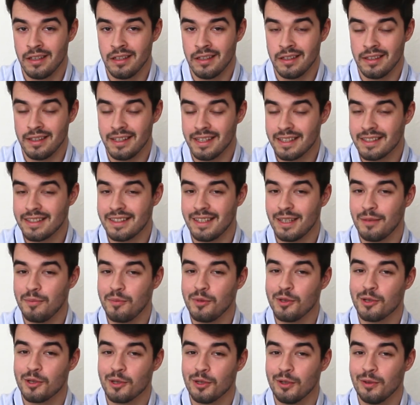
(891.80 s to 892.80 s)
Next
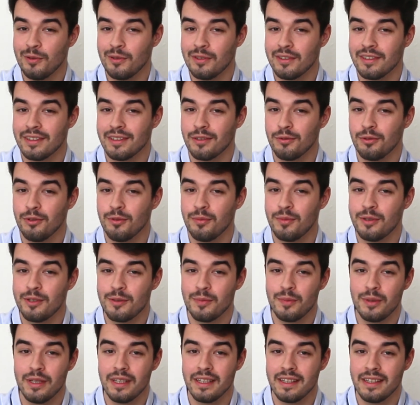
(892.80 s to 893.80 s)
episode, we'll be
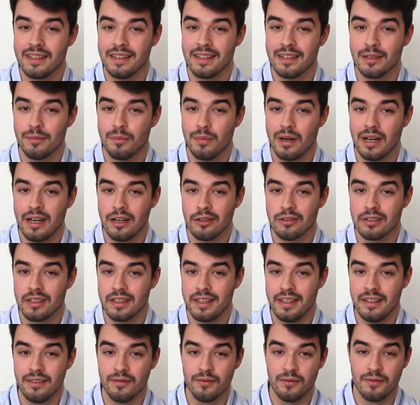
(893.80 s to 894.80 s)
speaking about
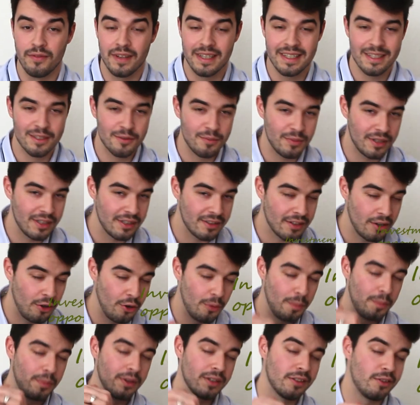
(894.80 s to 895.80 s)
investment
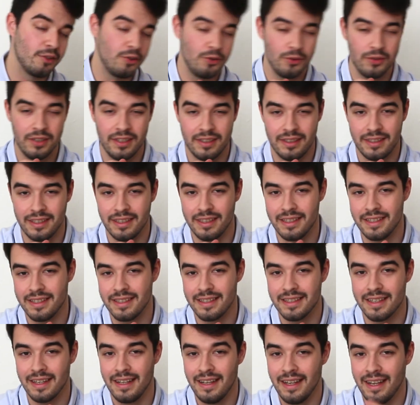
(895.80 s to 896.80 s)
opportunities
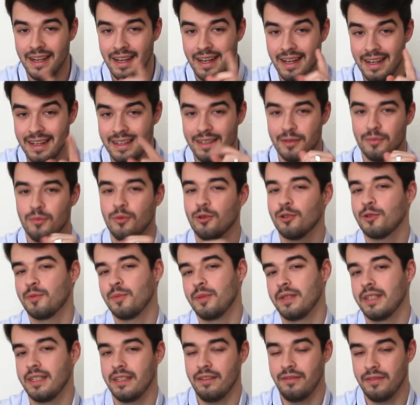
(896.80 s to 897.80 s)
and more
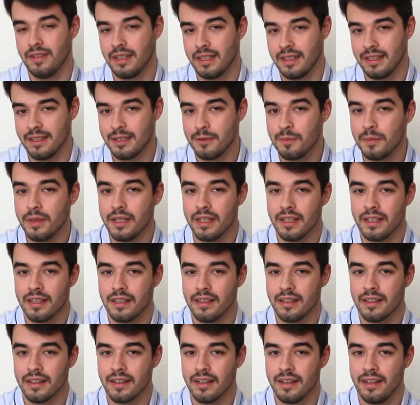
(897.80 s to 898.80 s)
specifically
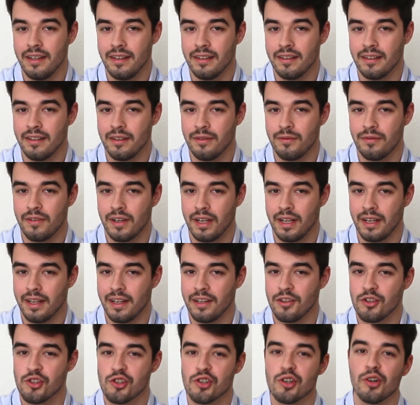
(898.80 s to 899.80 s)
speaking, in the
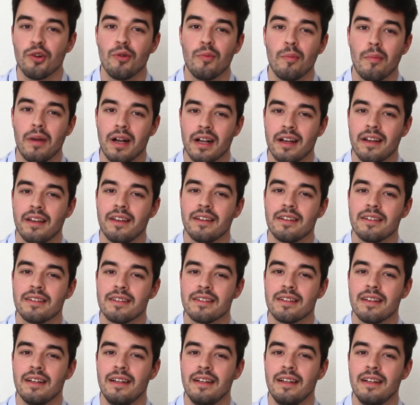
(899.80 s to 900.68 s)
financial markets.